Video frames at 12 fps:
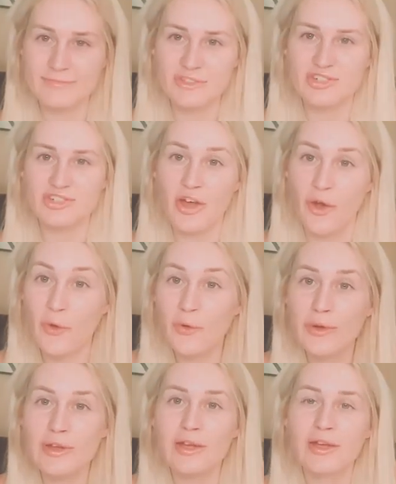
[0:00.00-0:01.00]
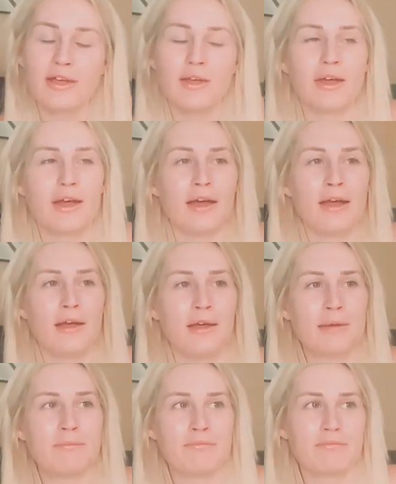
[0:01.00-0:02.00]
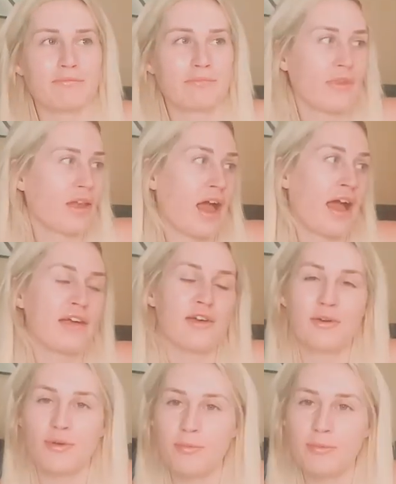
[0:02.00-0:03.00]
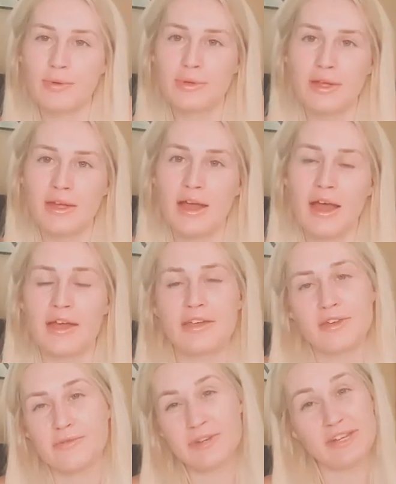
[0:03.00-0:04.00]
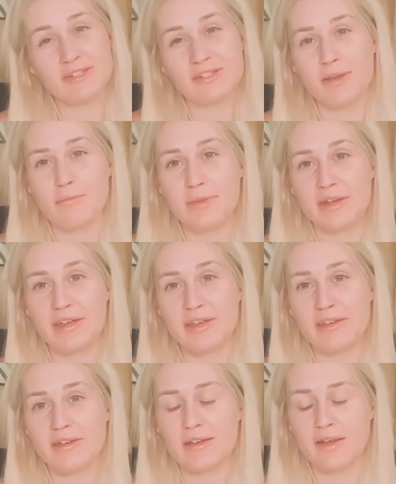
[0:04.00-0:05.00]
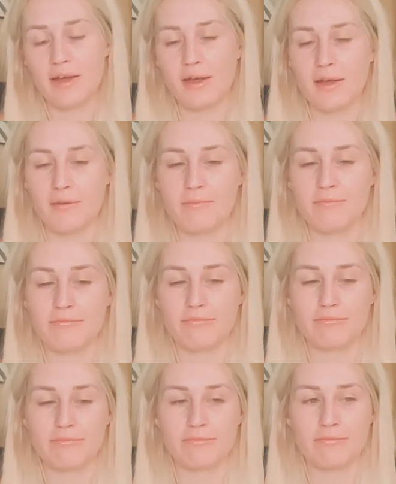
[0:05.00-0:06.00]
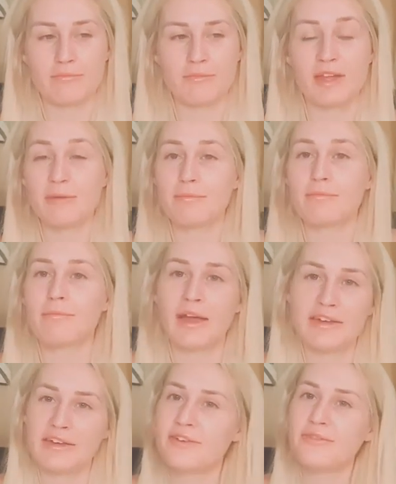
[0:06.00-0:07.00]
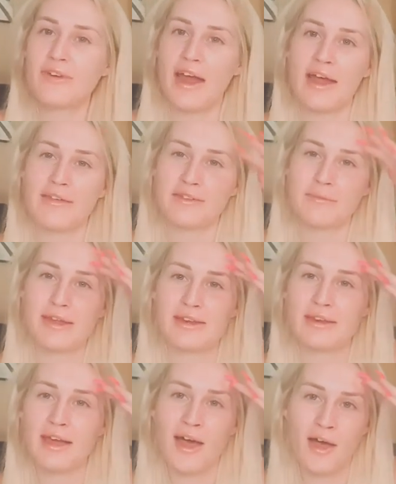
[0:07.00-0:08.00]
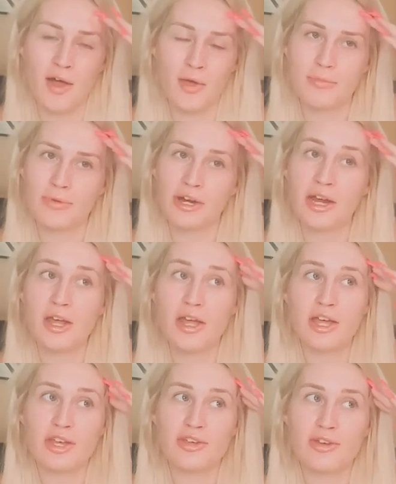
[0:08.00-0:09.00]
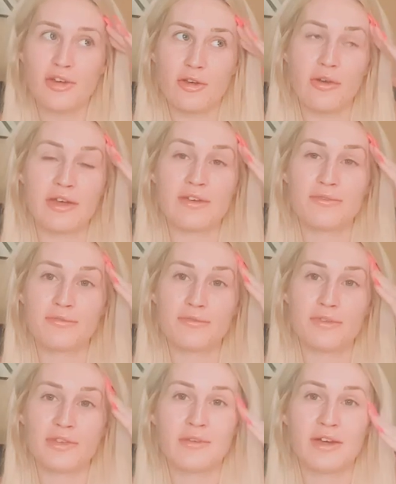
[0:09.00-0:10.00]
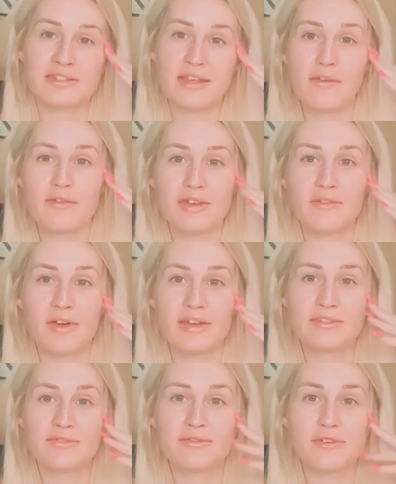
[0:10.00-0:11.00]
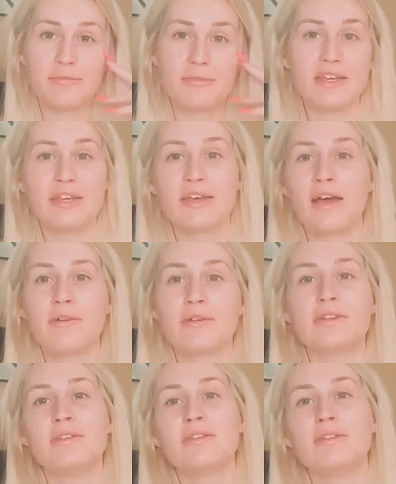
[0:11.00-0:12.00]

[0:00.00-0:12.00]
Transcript: So I hope I can reach somebody that might need a friend, that might need help, or, you know, if you guys have any advice for me, I would